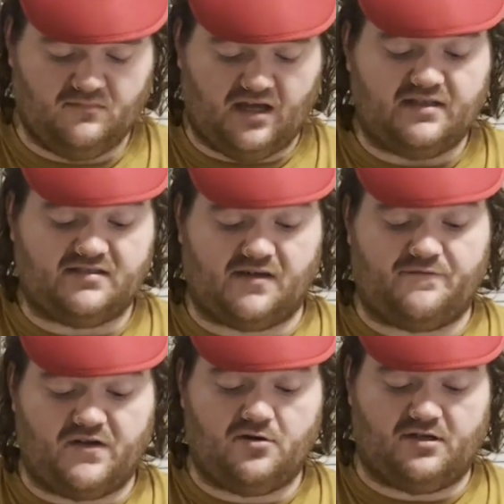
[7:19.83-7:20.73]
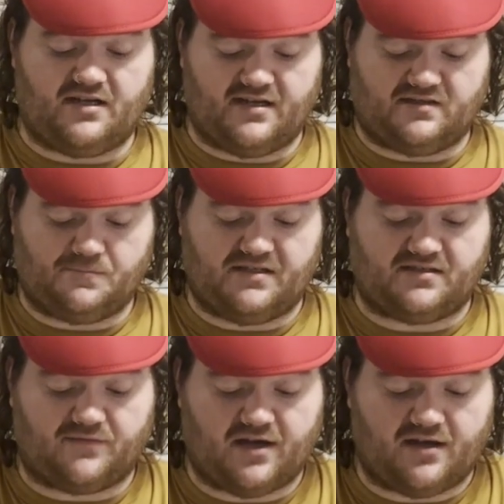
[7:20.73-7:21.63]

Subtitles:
It is a very dense piece of cake.